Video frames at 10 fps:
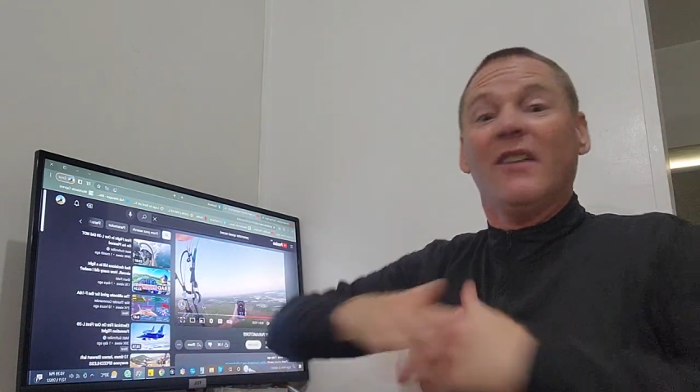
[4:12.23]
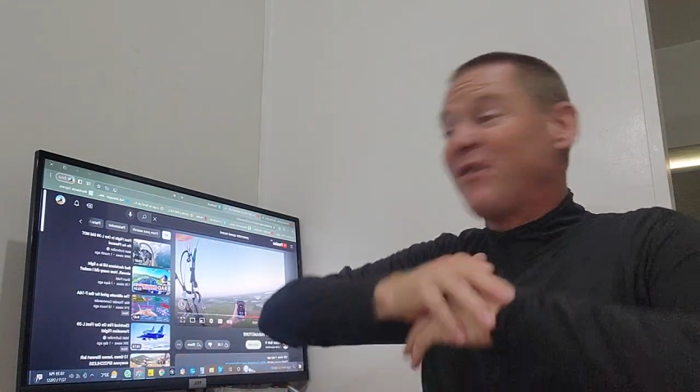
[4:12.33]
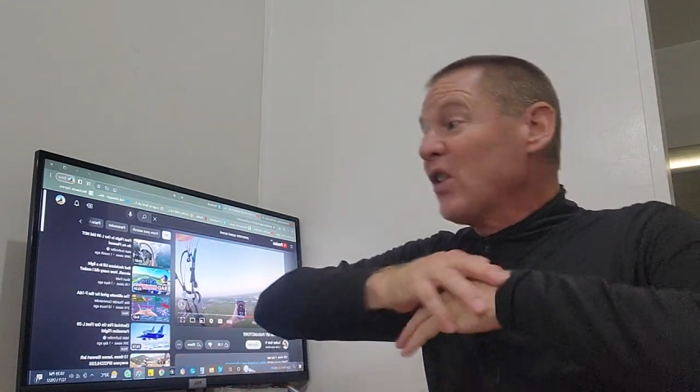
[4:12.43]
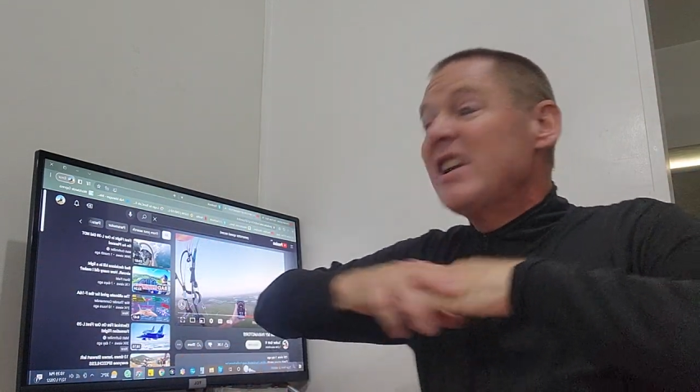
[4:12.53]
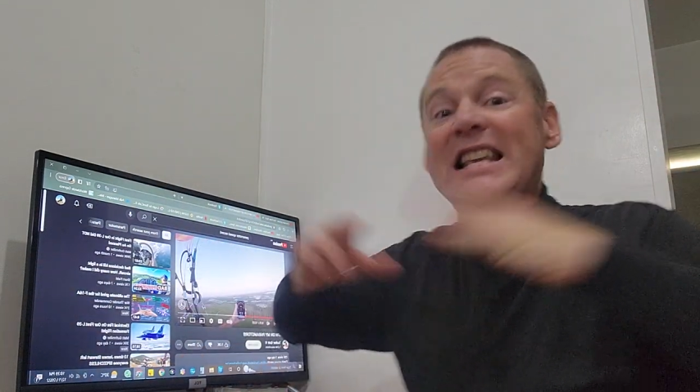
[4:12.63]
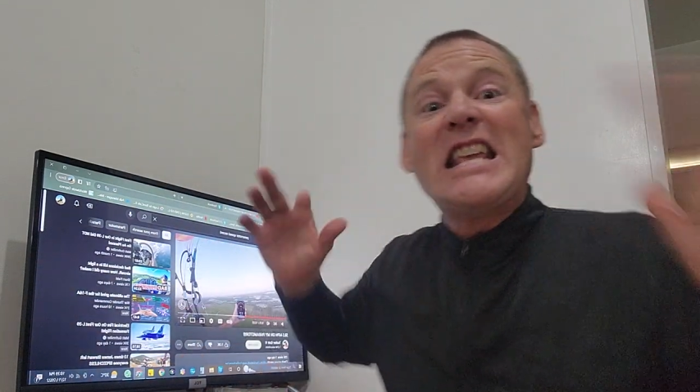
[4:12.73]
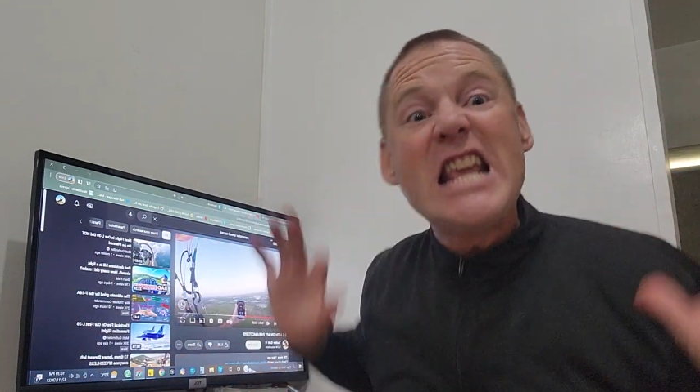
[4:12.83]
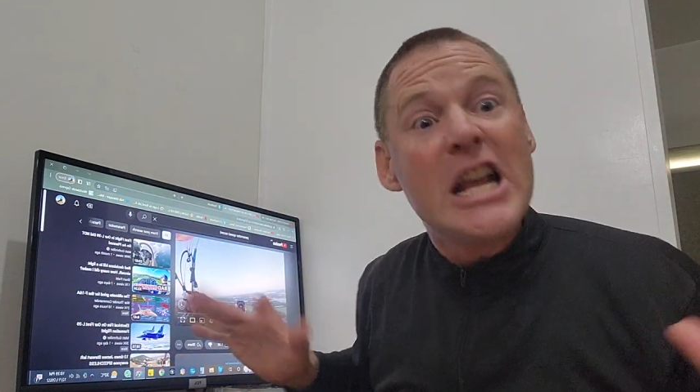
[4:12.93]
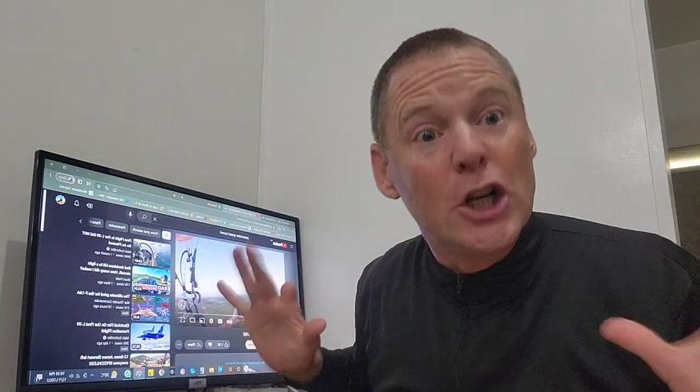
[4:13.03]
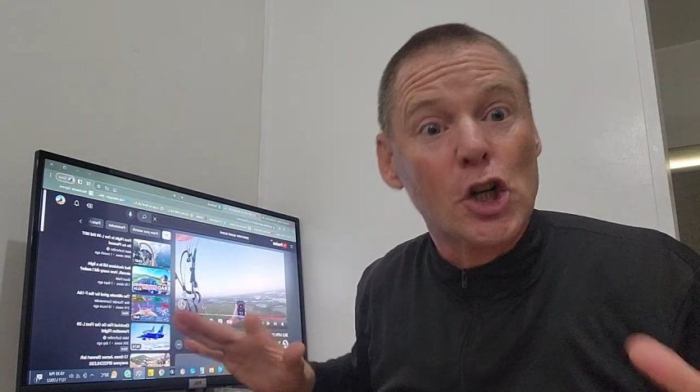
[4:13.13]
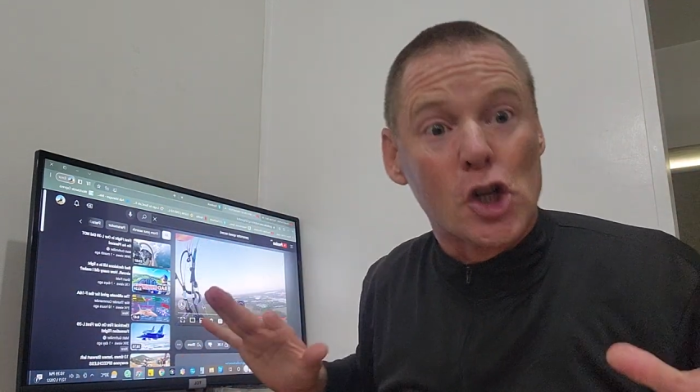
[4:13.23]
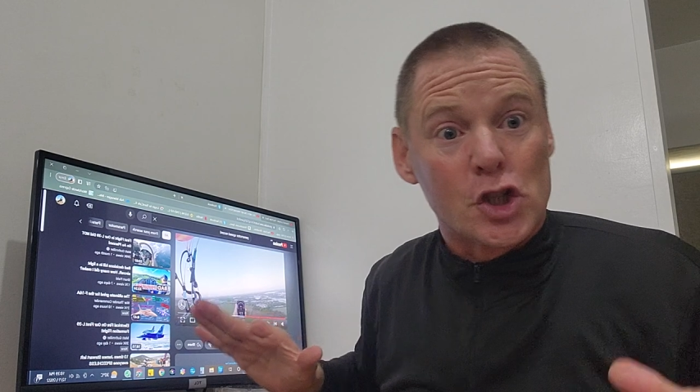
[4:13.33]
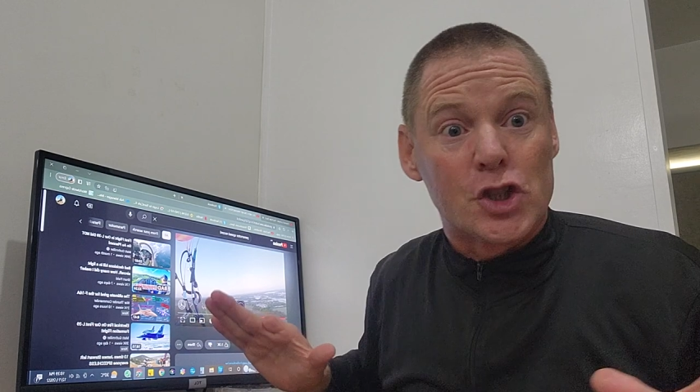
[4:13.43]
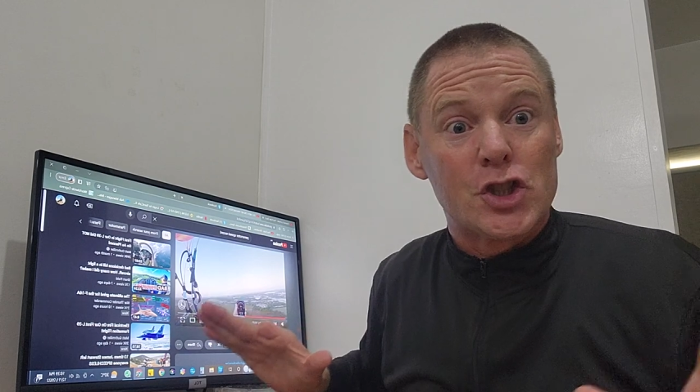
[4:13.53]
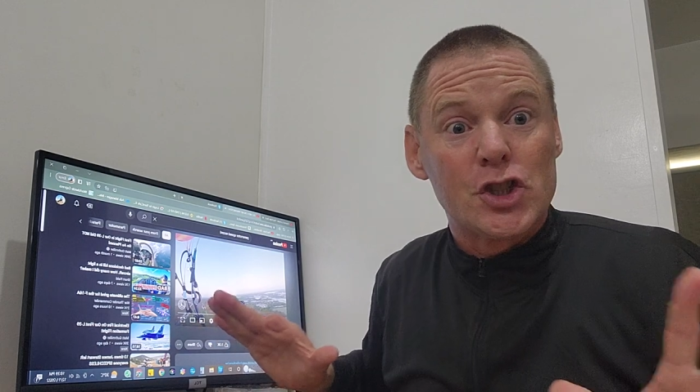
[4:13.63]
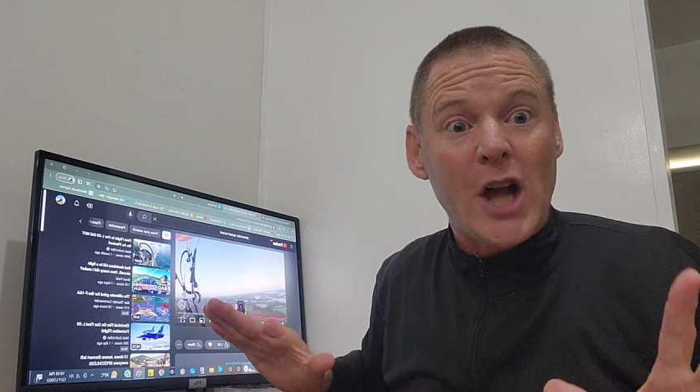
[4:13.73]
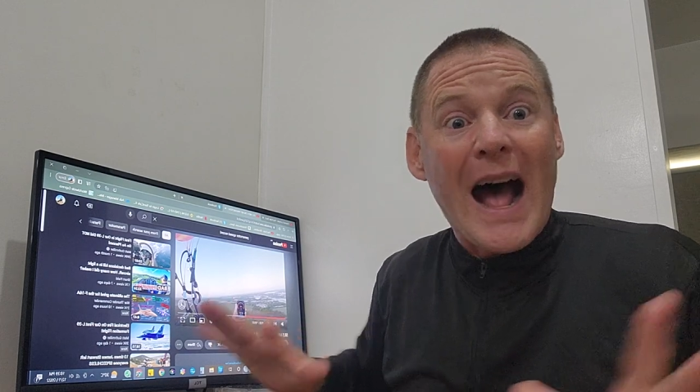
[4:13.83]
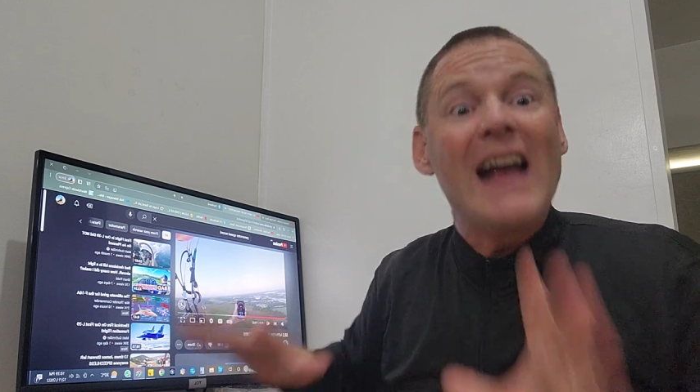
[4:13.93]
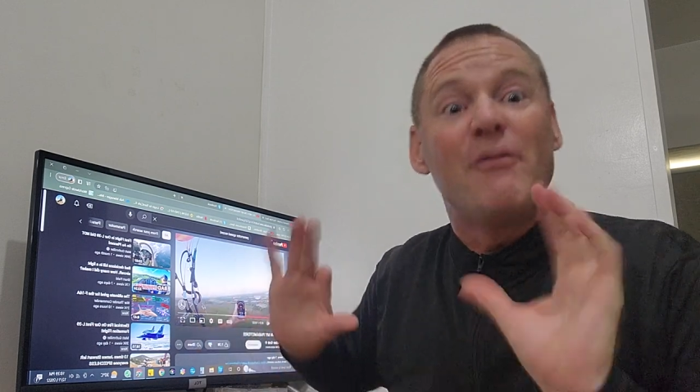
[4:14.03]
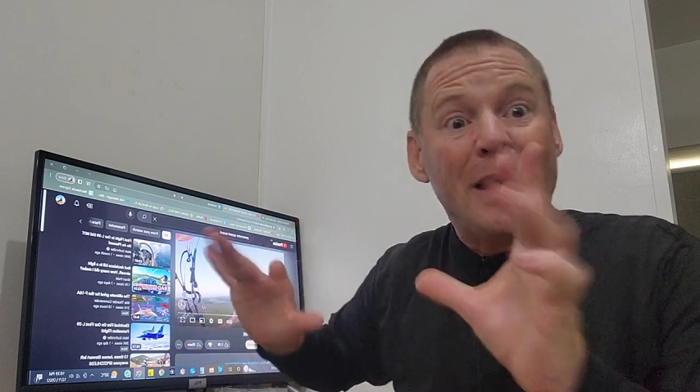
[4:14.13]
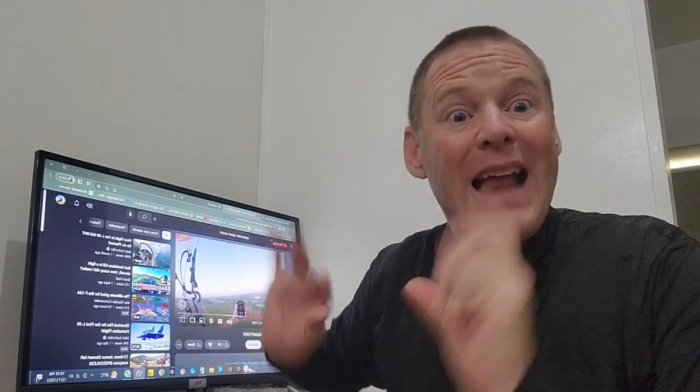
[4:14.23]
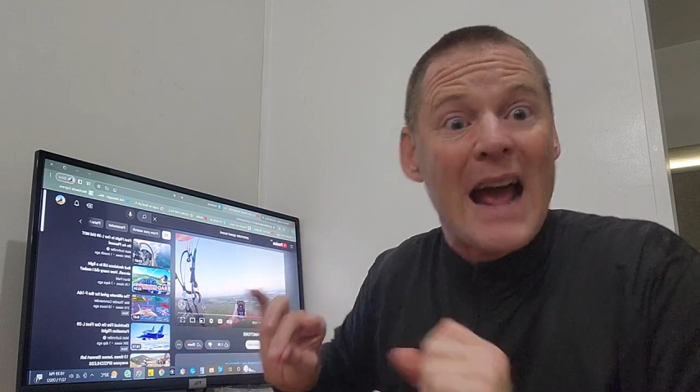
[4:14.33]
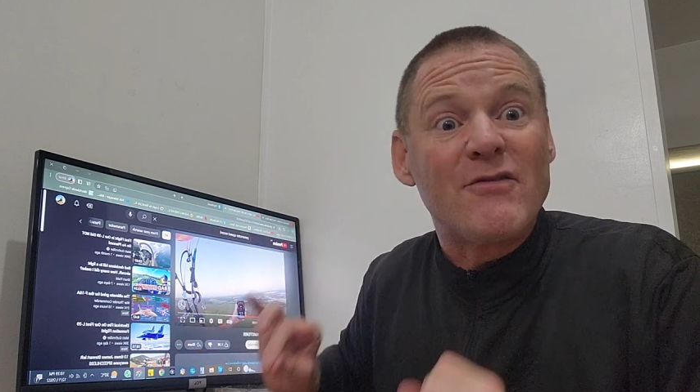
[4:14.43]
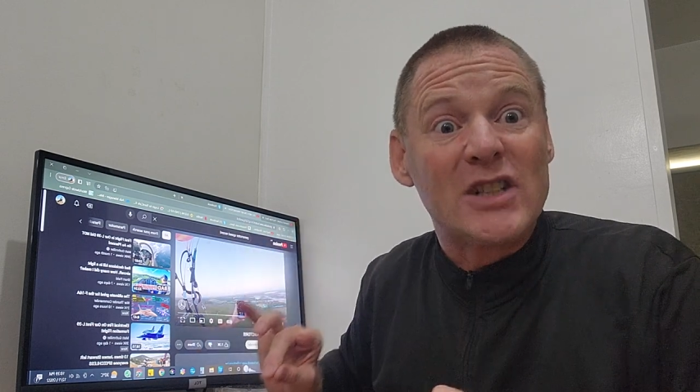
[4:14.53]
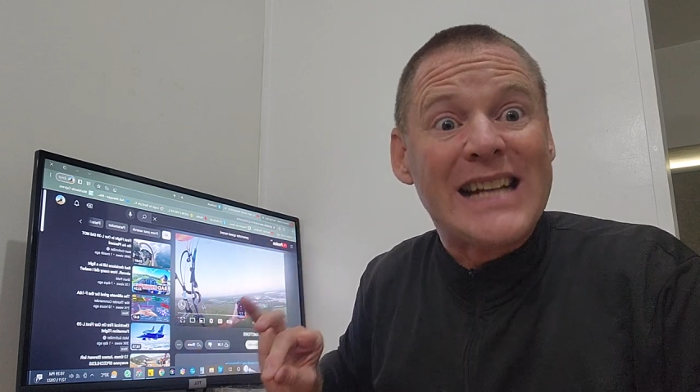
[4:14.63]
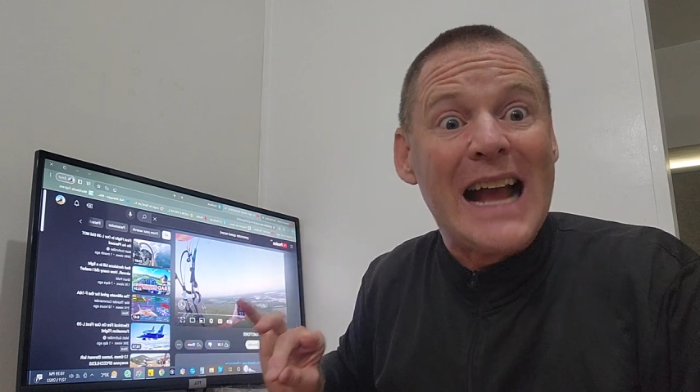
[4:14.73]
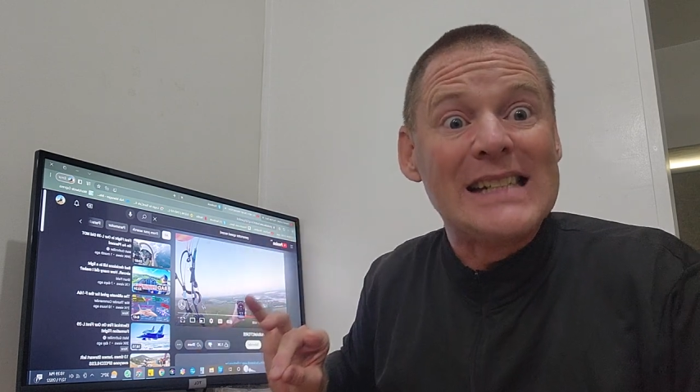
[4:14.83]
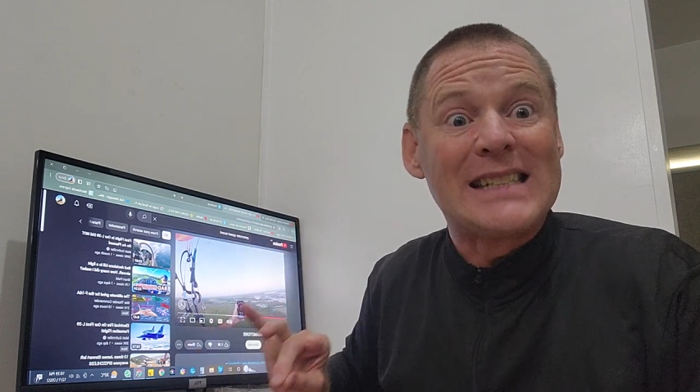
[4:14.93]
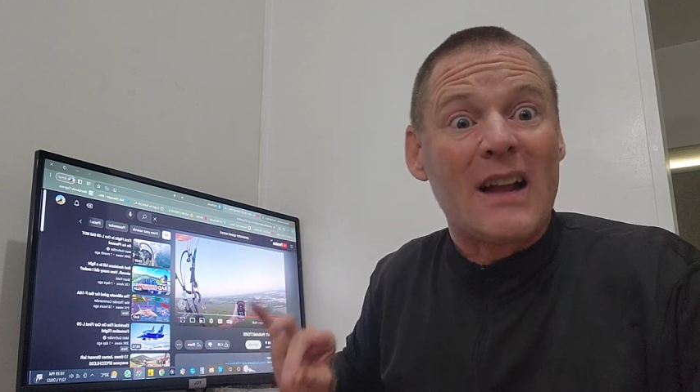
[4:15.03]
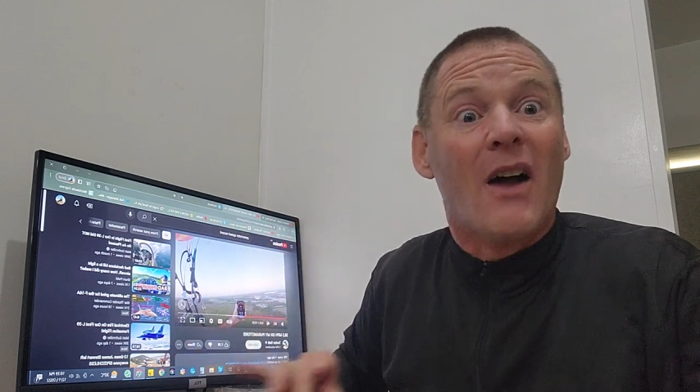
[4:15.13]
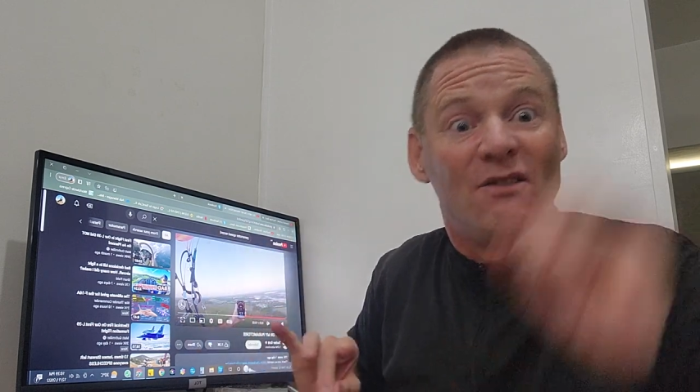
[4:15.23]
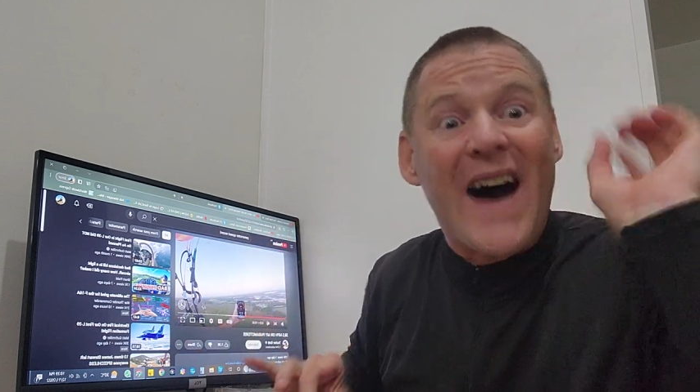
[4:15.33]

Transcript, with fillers: For years, I have been advertising